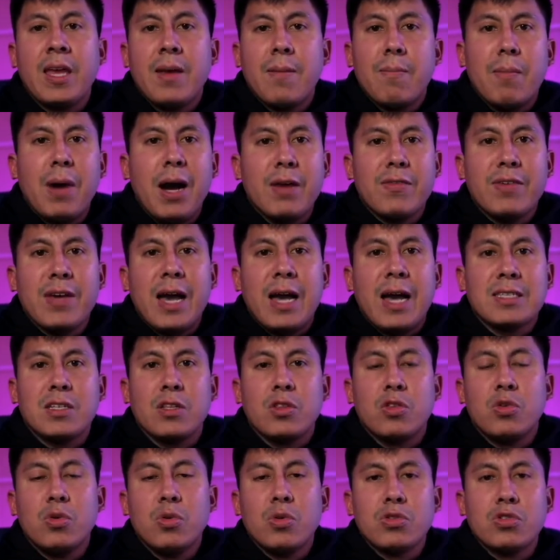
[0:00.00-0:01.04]
Mafia has a
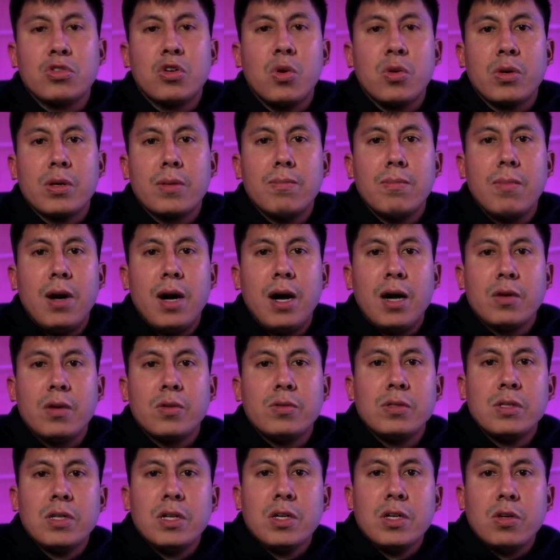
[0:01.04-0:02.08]
dual token
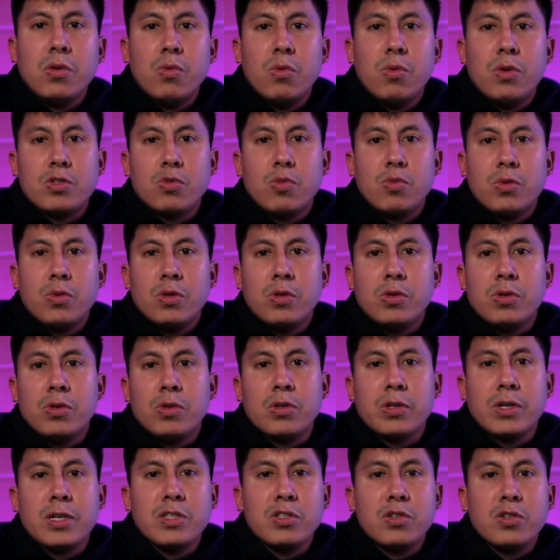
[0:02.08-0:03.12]
model, which we'll
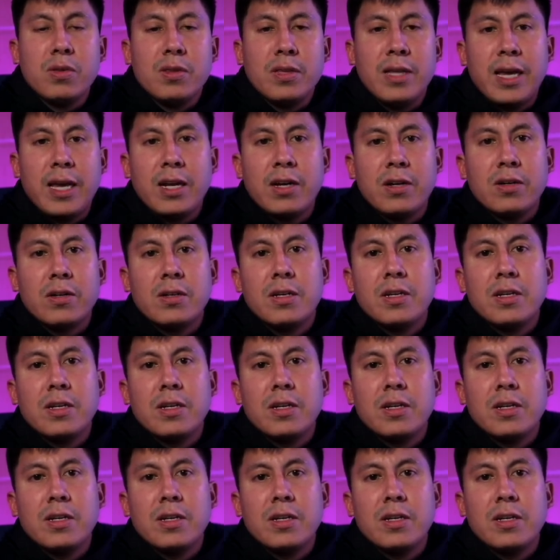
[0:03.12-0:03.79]
look into later.